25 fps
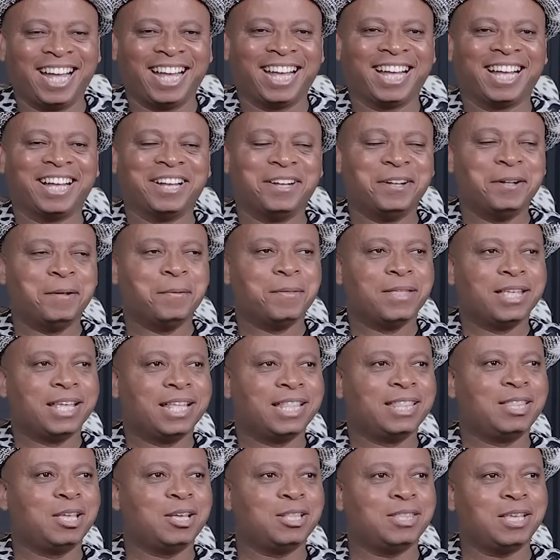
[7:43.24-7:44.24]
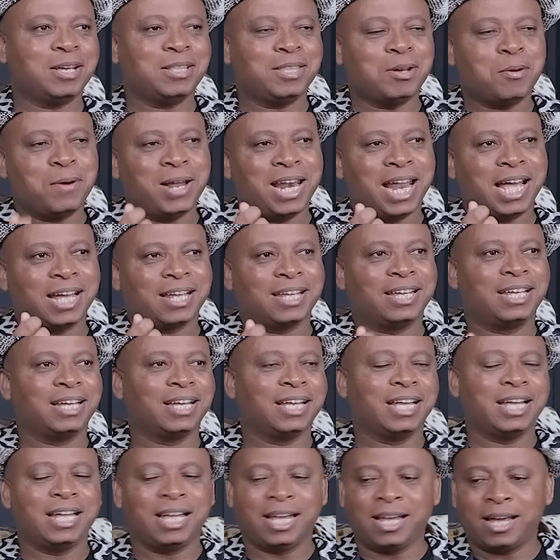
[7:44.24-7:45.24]
Yeah, they were like
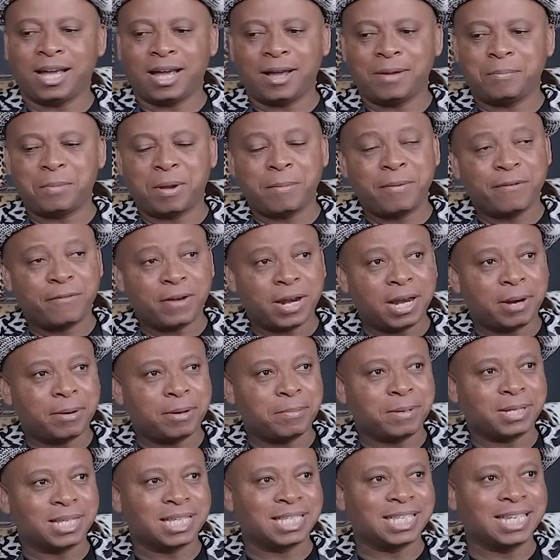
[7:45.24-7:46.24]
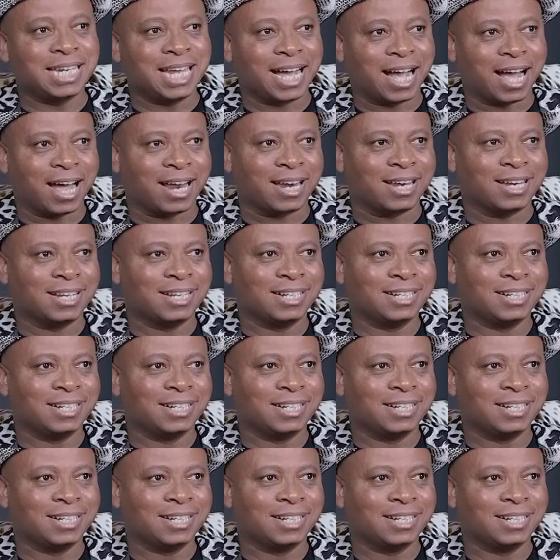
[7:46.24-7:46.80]
babefana nabantu base Senegal.